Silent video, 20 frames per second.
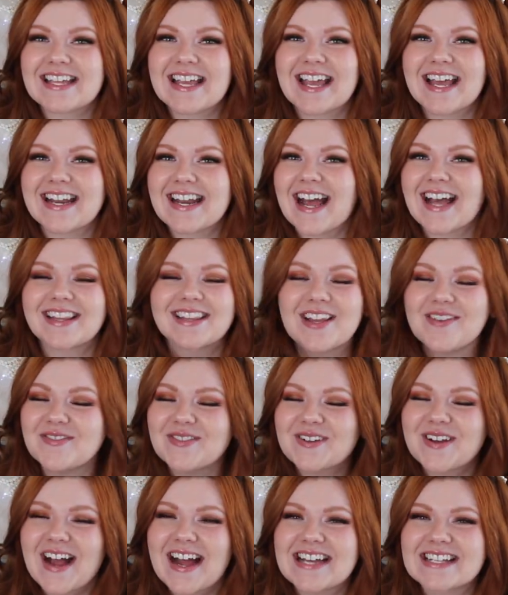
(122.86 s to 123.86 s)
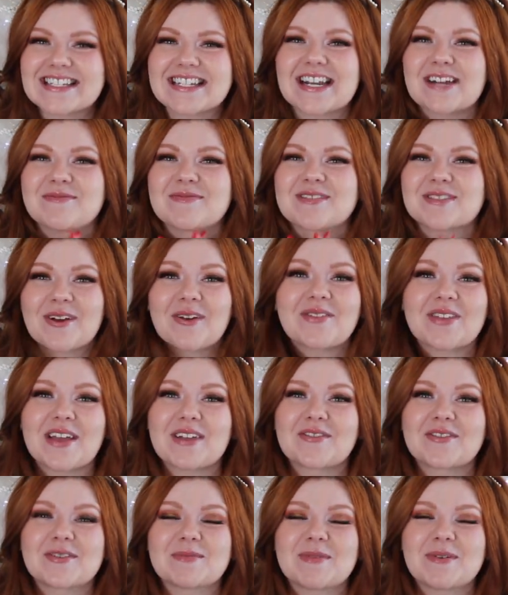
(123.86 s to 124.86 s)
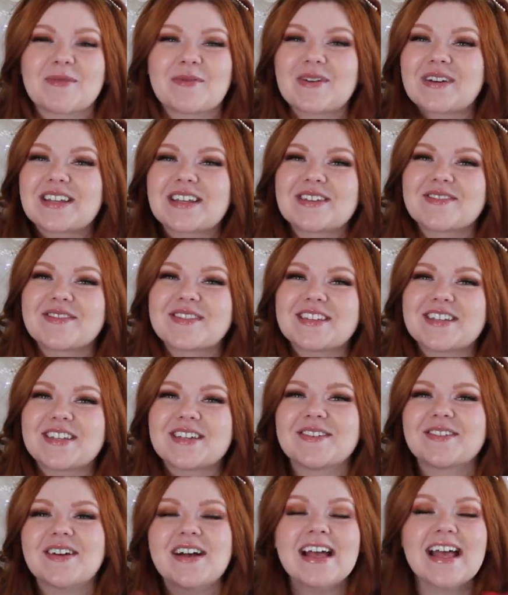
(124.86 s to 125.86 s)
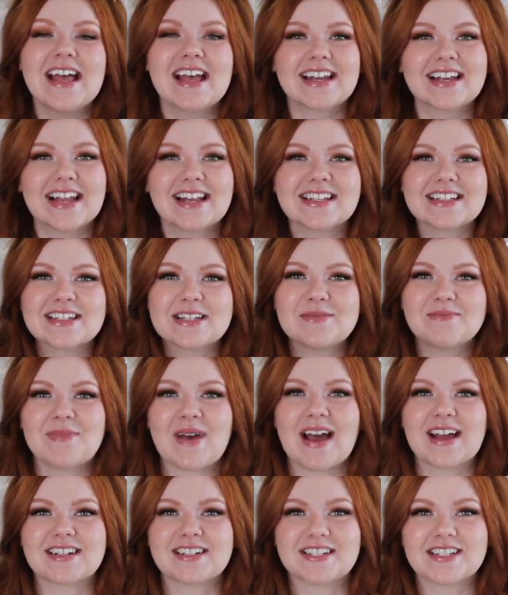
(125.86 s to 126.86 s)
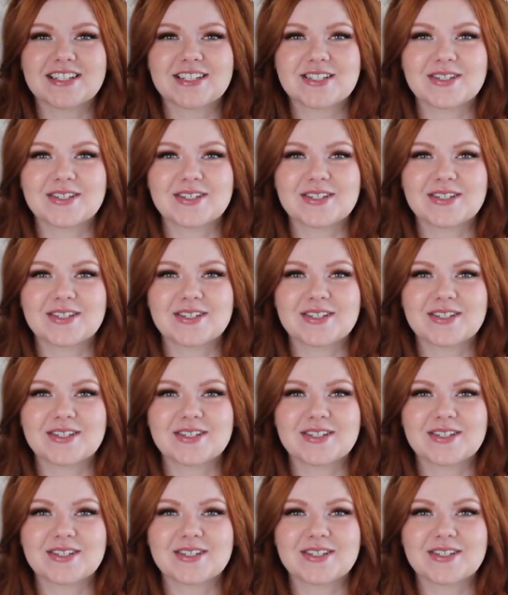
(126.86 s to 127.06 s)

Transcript: again. I love you guys and I'm so thankful to be working with you. Now let's get back to the